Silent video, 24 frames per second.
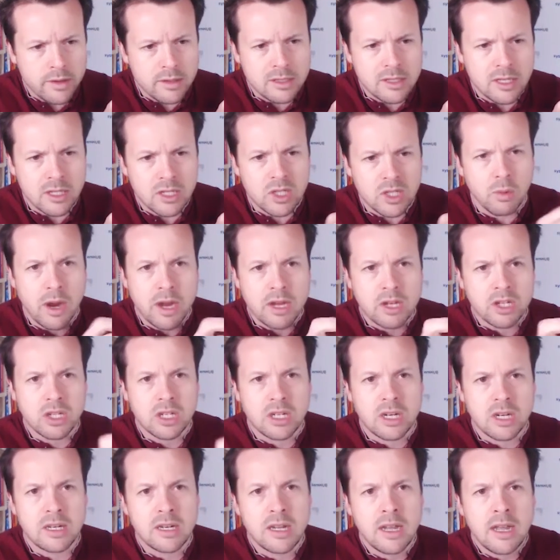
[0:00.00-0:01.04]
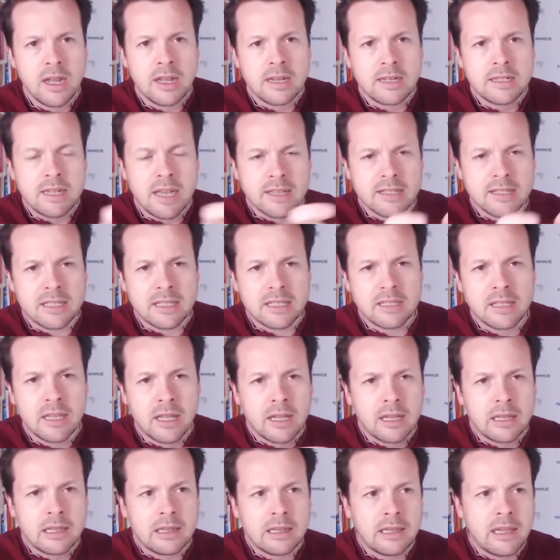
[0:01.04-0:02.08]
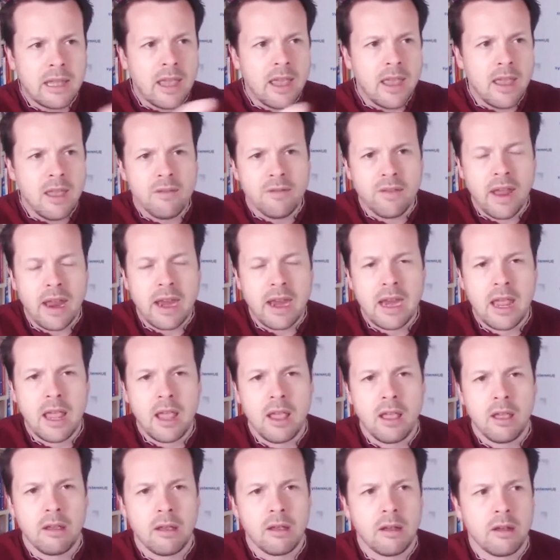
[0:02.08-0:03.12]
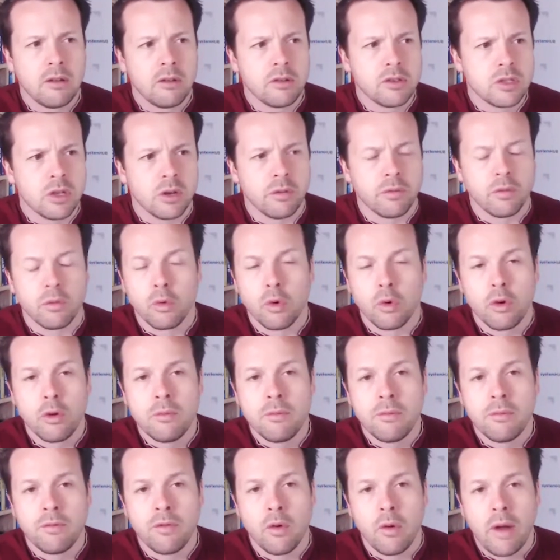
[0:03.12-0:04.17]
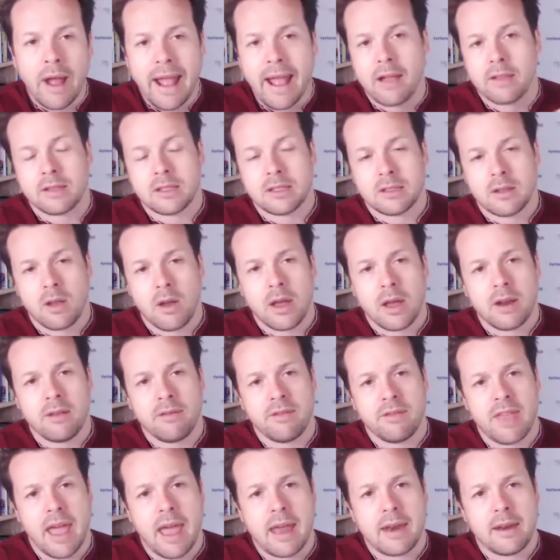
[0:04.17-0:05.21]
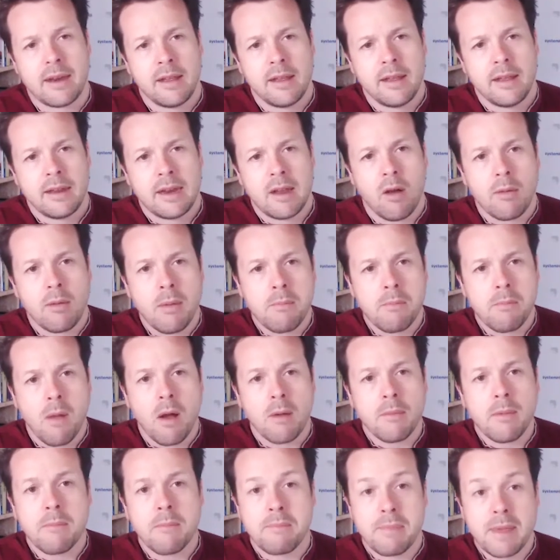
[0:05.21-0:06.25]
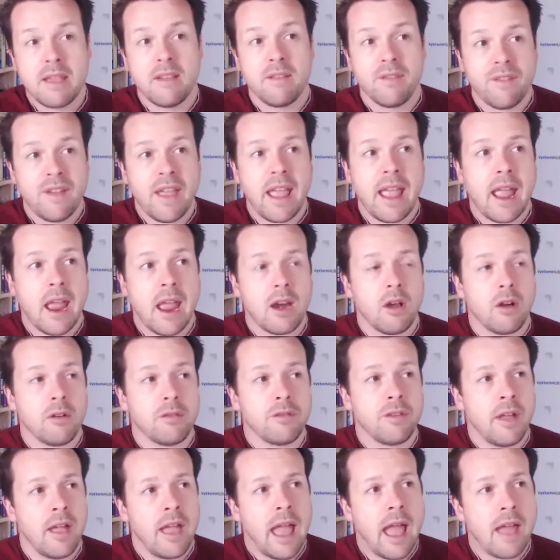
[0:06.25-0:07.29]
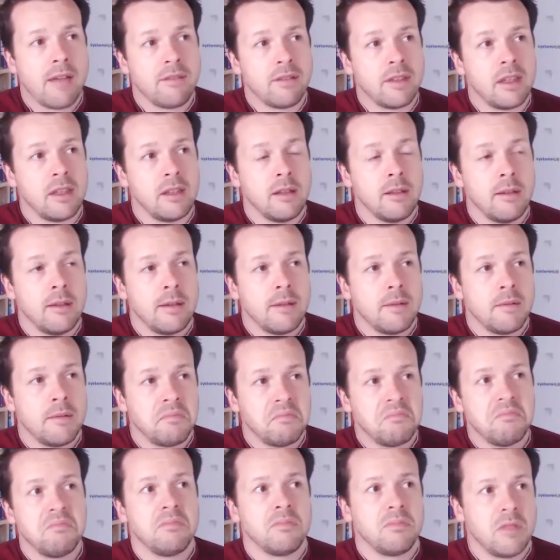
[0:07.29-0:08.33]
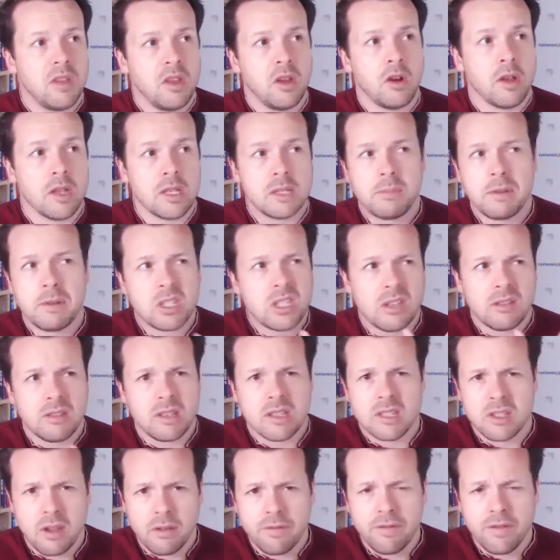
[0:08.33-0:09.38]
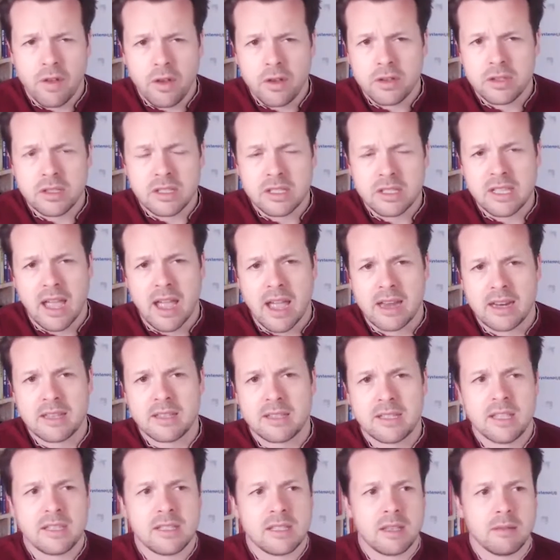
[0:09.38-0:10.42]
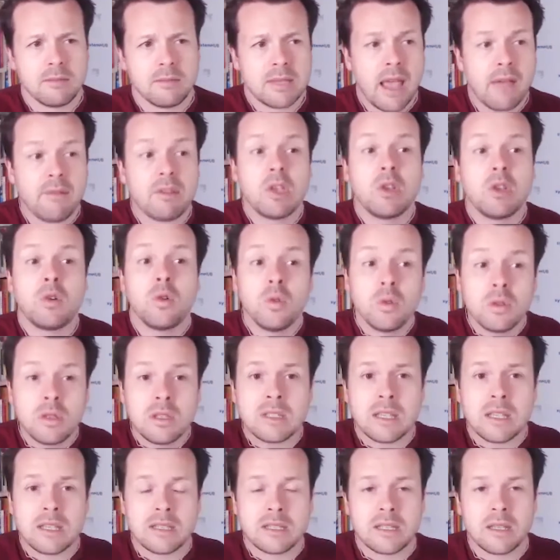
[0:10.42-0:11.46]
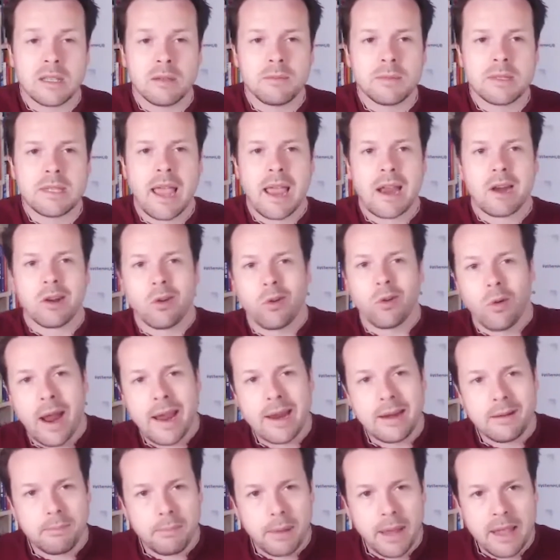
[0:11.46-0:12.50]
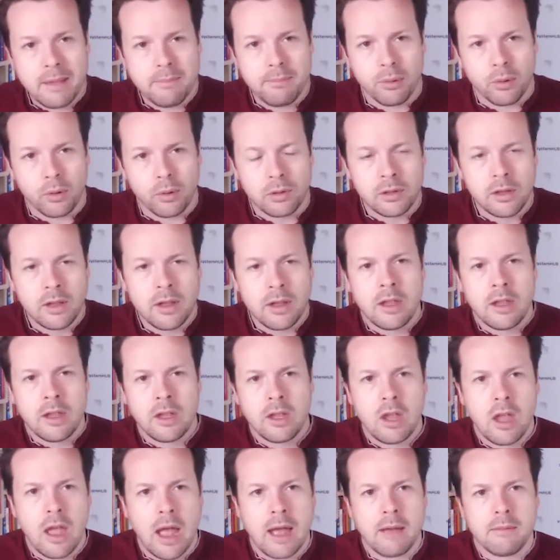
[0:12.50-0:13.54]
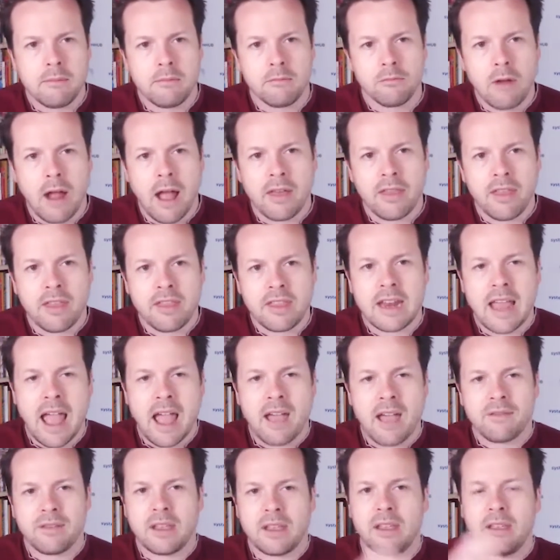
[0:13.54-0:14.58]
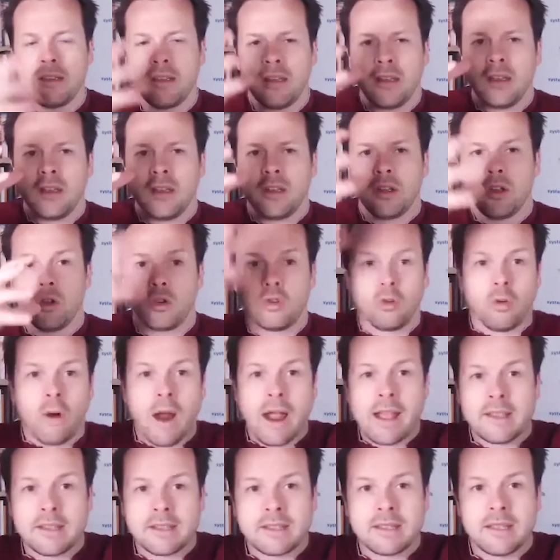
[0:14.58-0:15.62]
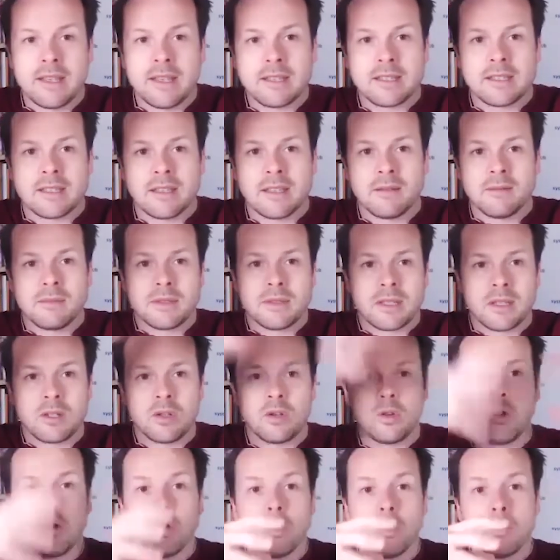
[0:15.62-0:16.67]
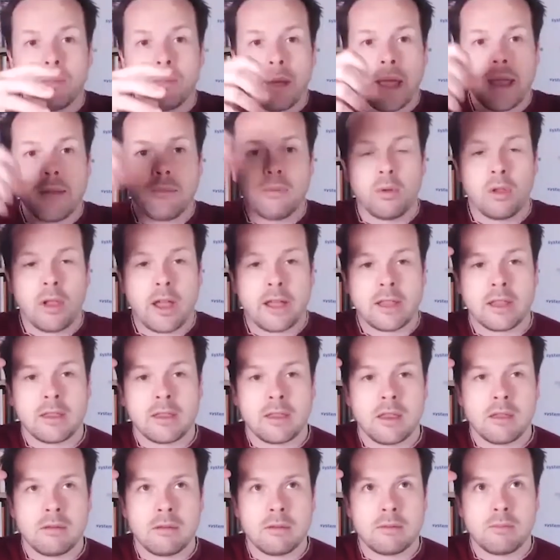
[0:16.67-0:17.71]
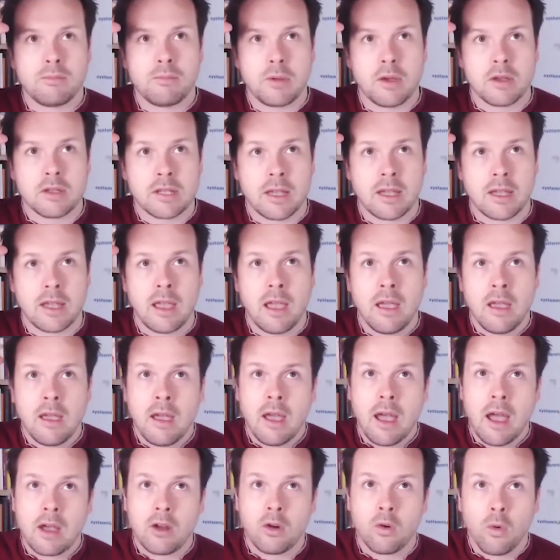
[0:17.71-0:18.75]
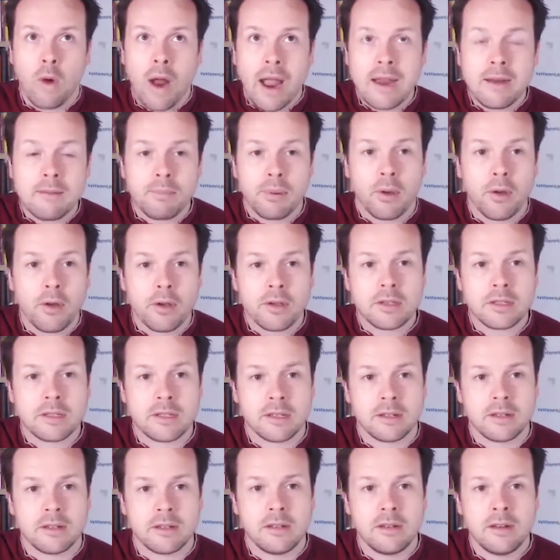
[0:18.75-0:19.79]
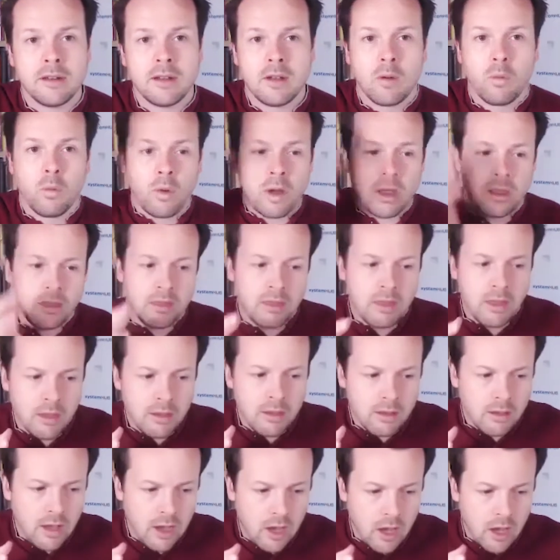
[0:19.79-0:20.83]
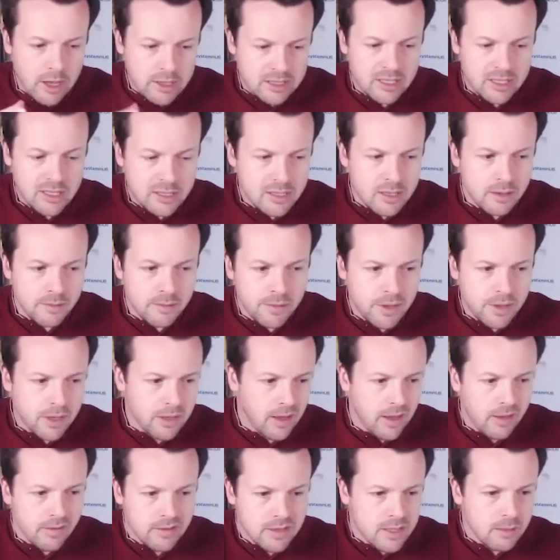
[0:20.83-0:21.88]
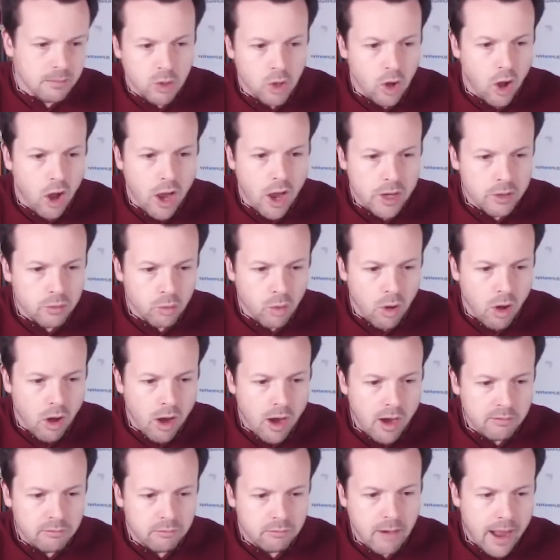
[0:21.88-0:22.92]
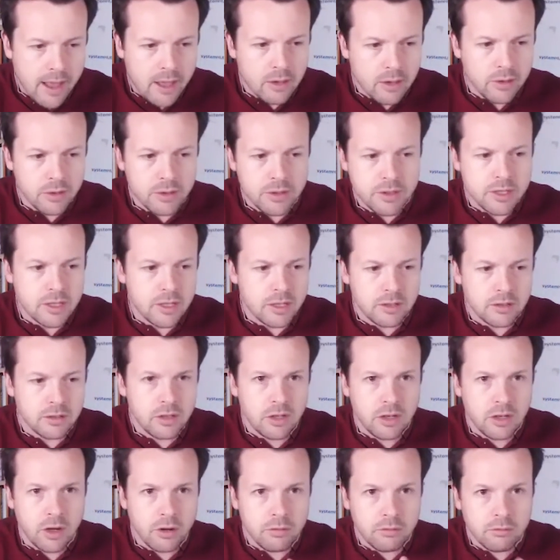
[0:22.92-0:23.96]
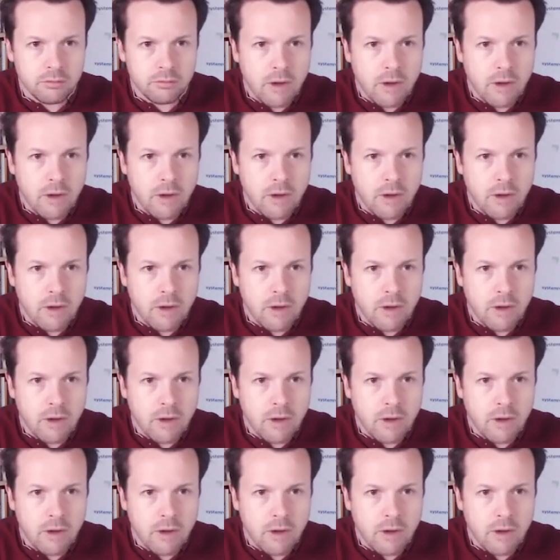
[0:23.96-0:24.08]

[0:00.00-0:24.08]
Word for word: situation and doesn't leave any sort of room for outside of that now i'm a, I'm a big fan of having you know especially if this is your first start in systems having good systems and great people um, rather than having great systems and good people. Like, because a, a great person with a system that gives them guide rails and you know mm.